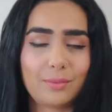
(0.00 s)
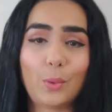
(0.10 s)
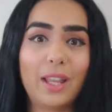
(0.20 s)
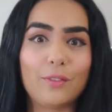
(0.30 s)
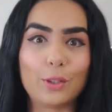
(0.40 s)

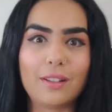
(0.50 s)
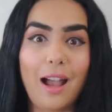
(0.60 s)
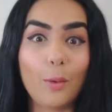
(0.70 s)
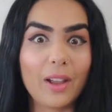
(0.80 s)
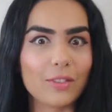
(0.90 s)
whatever,
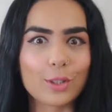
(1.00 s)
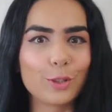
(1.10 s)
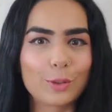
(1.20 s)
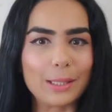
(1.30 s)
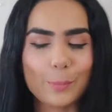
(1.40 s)
however
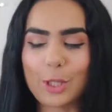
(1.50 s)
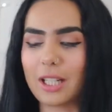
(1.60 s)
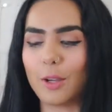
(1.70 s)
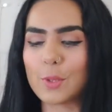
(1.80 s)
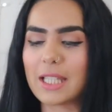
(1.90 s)
you can
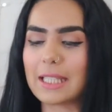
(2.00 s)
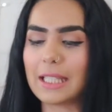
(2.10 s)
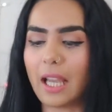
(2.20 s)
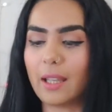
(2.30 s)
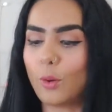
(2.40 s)
pronounce
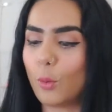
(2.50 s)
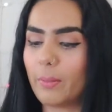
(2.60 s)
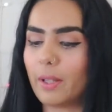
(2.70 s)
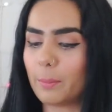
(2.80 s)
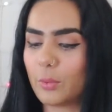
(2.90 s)
it. I
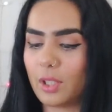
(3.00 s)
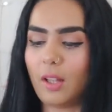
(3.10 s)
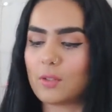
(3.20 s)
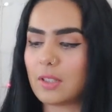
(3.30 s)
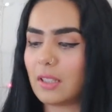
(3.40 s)
hope I'm
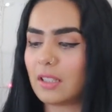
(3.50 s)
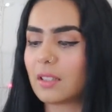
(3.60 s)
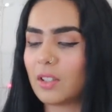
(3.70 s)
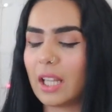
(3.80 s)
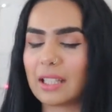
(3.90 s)
pronouncing
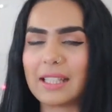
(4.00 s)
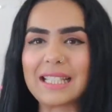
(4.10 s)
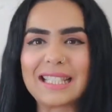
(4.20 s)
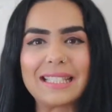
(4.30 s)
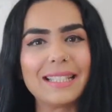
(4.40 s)
it correctly.
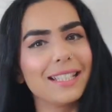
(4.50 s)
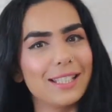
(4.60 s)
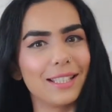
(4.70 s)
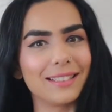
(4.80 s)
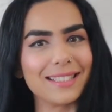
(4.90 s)
It's
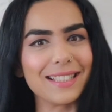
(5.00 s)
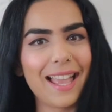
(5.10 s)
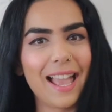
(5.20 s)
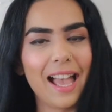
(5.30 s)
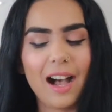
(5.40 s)
NITION.
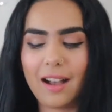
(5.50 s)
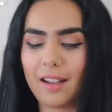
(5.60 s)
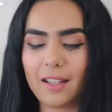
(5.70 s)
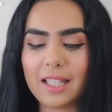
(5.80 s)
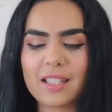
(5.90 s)

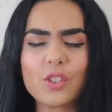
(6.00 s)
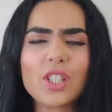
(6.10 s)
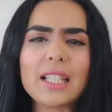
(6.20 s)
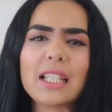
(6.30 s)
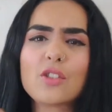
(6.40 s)
It's a
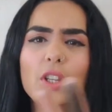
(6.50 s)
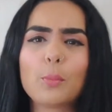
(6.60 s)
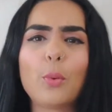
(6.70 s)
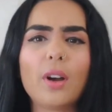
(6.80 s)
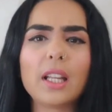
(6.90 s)
really
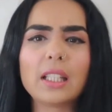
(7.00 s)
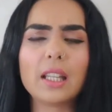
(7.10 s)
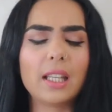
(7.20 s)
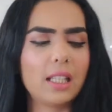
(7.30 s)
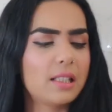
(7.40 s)
cheap
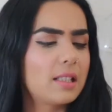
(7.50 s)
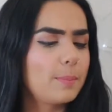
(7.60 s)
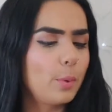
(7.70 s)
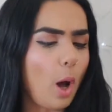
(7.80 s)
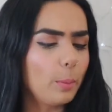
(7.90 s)
one.
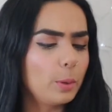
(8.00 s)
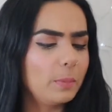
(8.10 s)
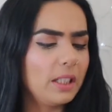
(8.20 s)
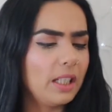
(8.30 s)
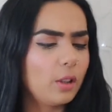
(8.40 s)
It's
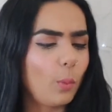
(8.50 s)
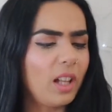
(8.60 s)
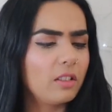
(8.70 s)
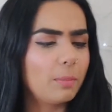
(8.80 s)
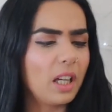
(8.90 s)
probably
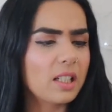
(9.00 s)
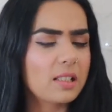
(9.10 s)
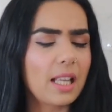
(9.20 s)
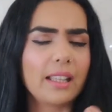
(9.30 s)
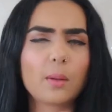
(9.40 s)

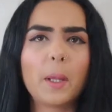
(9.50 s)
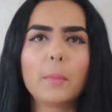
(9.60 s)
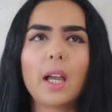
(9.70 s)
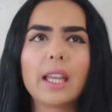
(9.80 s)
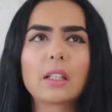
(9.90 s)
$12. I
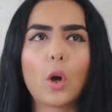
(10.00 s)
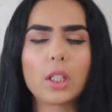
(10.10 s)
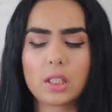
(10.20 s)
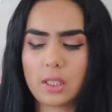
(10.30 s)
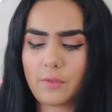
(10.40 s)
remember I had
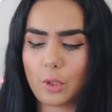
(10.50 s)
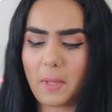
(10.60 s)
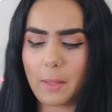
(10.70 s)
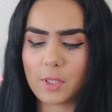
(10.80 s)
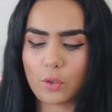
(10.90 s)
gotten it
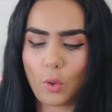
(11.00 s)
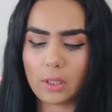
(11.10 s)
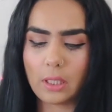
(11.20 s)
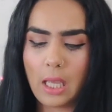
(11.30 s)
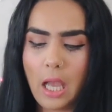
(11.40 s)
from
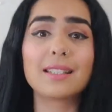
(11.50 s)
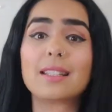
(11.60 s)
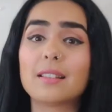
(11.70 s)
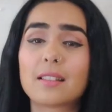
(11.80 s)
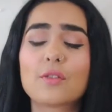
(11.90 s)
Amazon. It
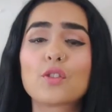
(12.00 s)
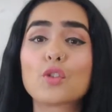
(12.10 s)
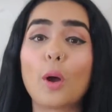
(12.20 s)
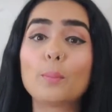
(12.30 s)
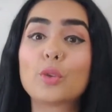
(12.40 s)
does its
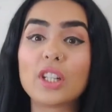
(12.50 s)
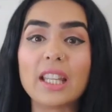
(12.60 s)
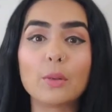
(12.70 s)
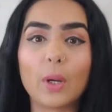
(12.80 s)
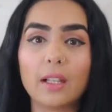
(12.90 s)
job
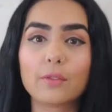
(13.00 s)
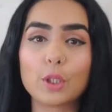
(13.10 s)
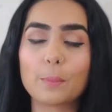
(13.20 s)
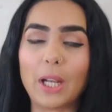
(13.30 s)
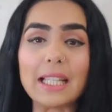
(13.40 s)
pretty well for
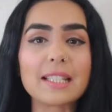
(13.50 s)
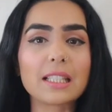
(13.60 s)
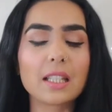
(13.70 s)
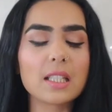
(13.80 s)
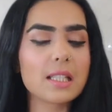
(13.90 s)
the price
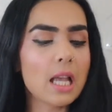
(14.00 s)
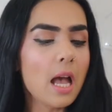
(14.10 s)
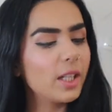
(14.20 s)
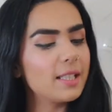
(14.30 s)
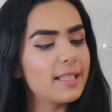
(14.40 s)
it is.
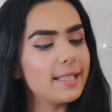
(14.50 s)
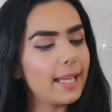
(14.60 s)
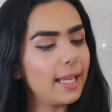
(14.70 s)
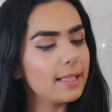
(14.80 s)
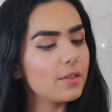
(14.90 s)
What it
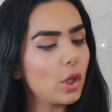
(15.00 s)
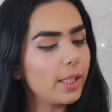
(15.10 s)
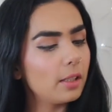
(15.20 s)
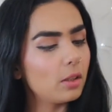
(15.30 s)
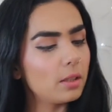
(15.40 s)
says
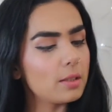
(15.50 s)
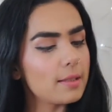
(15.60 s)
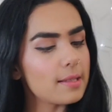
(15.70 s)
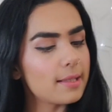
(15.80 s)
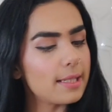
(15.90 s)
right here
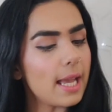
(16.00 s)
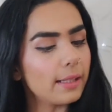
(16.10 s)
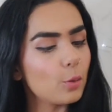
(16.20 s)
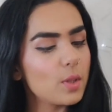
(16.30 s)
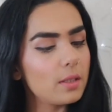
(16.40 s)
is it's
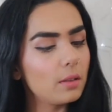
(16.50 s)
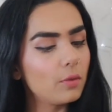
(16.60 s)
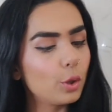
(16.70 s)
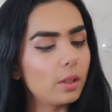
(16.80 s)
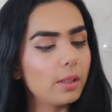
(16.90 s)
nano
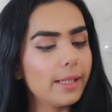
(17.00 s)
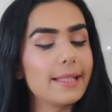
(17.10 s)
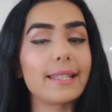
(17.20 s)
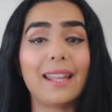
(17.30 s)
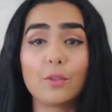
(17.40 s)
silver.
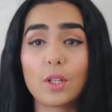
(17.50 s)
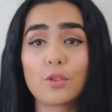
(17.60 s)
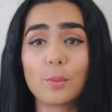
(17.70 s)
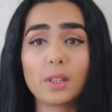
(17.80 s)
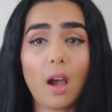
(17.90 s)
It's
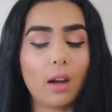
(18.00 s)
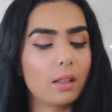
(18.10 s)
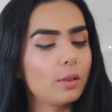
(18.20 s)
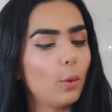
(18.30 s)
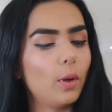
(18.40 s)
enriched with
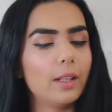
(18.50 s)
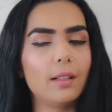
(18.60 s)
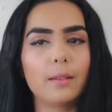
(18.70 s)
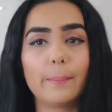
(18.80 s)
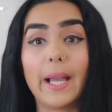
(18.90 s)
argan
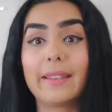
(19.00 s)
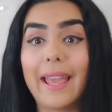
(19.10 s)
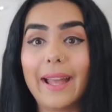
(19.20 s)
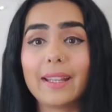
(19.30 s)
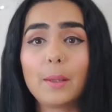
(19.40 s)
oil. By
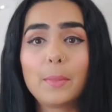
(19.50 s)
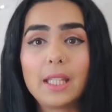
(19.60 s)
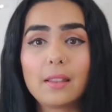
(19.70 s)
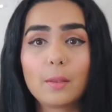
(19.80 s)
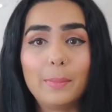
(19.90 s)
that I
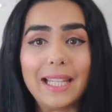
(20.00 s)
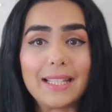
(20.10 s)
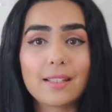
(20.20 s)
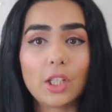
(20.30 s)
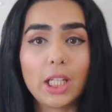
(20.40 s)
mean the
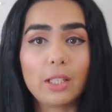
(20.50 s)
blades are